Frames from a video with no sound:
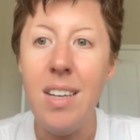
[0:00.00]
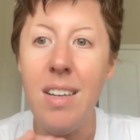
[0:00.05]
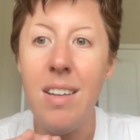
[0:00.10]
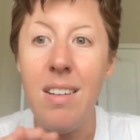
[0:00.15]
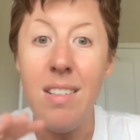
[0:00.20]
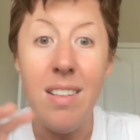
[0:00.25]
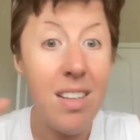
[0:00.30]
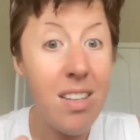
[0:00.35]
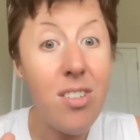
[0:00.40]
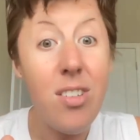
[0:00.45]

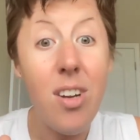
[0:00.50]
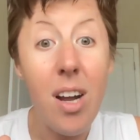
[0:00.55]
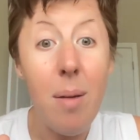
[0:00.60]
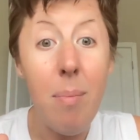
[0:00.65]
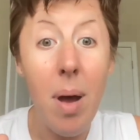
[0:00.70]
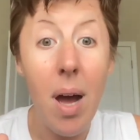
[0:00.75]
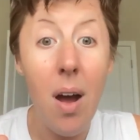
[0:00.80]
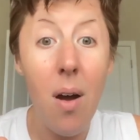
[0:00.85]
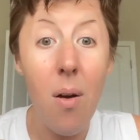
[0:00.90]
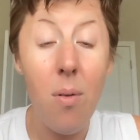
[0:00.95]
let's talk
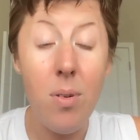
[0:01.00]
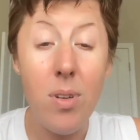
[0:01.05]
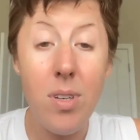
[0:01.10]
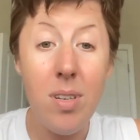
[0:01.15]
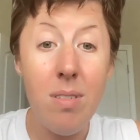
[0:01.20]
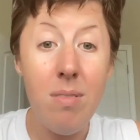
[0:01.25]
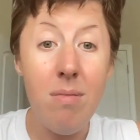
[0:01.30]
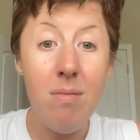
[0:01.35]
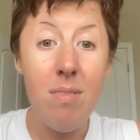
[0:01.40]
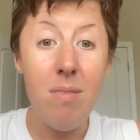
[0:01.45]
about
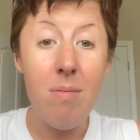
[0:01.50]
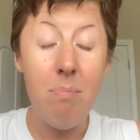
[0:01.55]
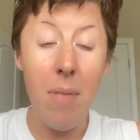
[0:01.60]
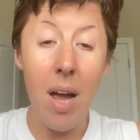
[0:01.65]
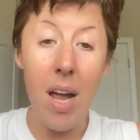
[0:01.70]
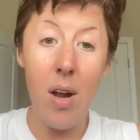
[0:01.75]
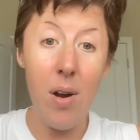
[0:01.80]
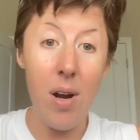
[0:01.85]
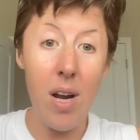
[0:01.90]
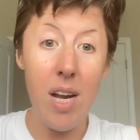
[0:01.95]

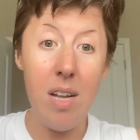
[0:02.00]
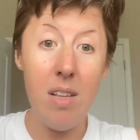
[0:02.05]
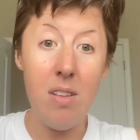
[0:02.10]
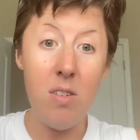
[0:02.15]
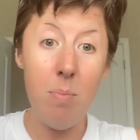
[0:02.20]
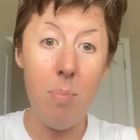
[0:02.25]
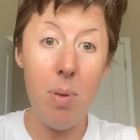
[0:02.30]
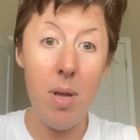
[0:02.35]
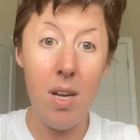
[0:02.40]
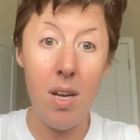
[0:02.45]
migraines
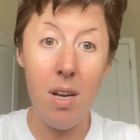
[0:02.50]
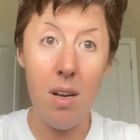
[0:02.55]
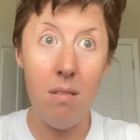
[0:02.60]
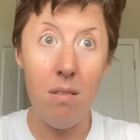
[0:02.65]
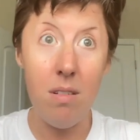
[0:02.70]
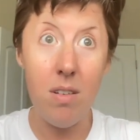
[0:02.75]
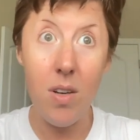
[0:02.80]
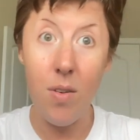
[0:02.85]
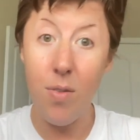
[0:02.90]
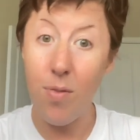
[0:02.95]
being
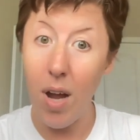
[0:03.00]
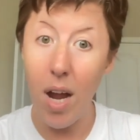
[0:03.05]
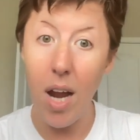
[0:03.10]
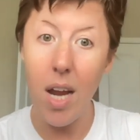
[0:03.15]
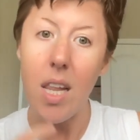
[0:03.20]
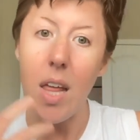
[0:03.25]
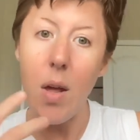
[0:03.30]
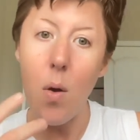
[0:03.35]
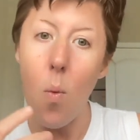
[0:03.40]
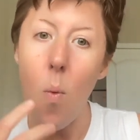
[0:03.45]
defined.
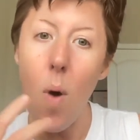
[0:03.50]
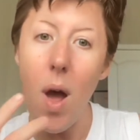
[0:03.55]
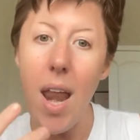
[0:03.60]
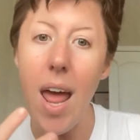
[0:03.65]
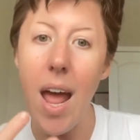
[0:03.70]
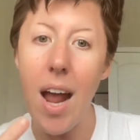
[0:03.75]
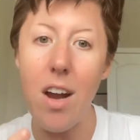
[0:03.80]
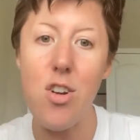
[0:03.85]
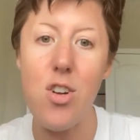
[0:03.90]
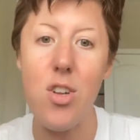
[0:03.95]
Like, what
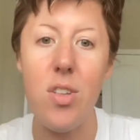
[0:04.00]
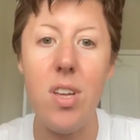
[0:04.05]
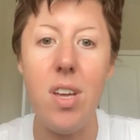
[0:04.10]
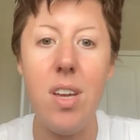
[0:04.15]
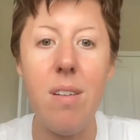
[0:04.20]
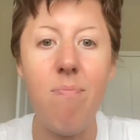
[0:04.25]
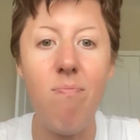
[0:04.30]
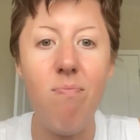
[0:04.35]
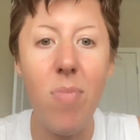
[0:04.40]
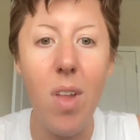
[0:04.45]

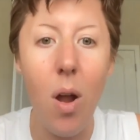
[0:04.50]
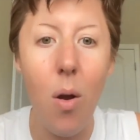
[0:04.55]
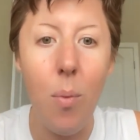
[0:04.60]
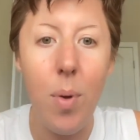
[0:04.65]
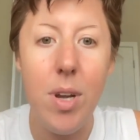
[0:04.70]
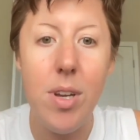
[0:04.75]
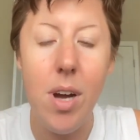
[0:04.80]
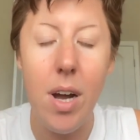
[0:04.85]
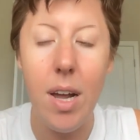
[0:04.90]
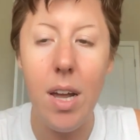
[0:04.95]
actually are we
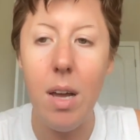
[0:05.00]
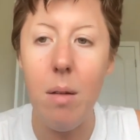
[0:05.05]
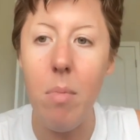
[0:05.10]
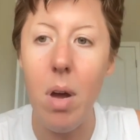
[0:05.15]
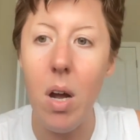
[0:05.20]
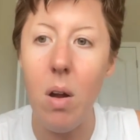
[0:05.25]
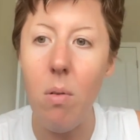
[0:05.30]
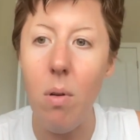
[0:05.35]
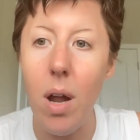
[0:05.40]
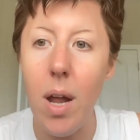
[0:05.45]
talking
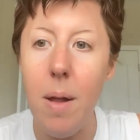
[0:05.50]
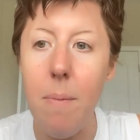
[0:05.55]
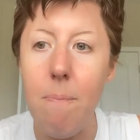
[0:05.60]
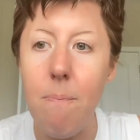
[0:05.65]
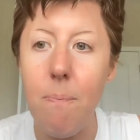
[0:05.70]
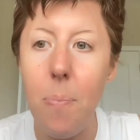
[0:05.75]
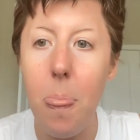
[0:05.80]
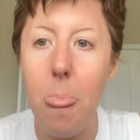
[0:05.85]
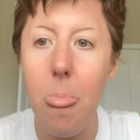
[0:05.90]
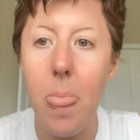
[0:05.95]
about, right?
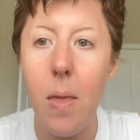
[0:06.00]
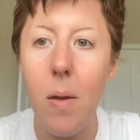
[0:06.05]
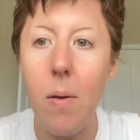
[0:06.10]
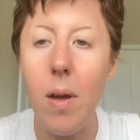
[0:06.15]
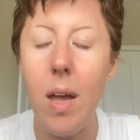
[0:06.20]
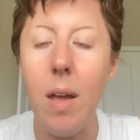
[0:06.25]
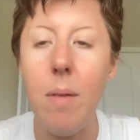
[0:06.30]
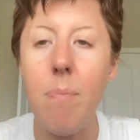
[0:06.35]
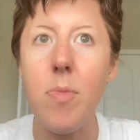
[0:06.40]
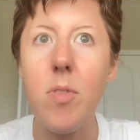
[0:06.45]

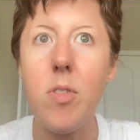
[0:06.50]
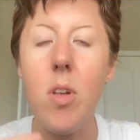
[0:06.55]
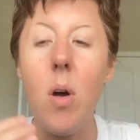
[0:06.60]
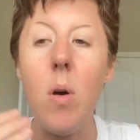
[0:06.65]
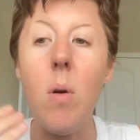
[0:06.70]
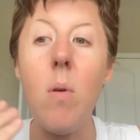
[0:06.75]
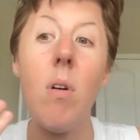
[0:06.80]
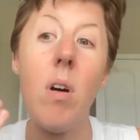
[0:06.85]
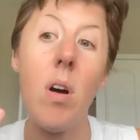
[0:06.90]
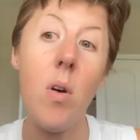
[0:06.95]
Okay,
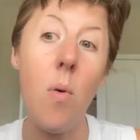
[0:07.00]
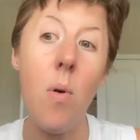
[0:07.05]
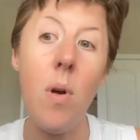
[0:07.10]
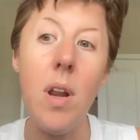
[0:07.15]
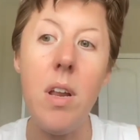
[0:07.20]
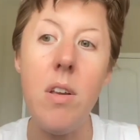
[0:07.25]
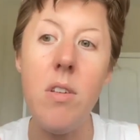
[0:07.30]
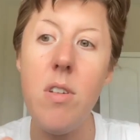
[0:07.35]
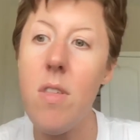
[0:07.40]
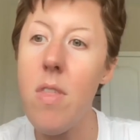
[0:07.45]
so
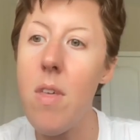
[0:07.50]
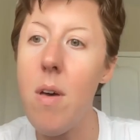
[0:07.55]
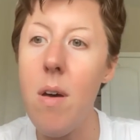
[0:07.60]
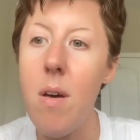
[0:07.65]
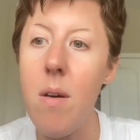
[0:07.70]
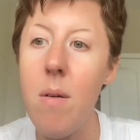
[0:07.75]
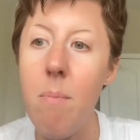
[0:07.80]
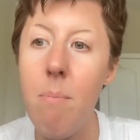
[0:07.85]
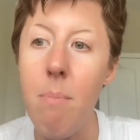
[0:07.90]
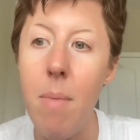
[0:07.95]
according to
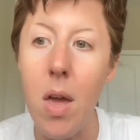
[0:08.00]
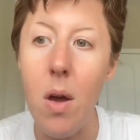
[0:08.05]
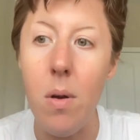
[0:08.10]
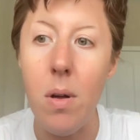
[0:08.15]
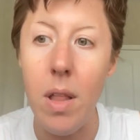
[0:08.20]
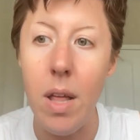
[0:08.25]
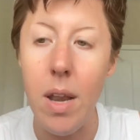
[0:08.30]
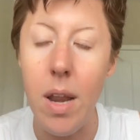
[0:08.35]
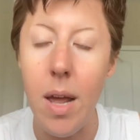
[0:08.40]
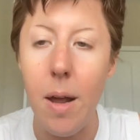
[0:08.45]
the Mayo
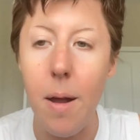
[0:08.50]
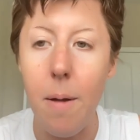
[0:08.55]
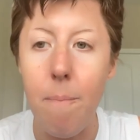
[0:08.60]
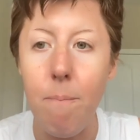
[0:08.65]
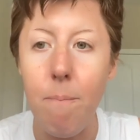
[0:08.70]
Clinic,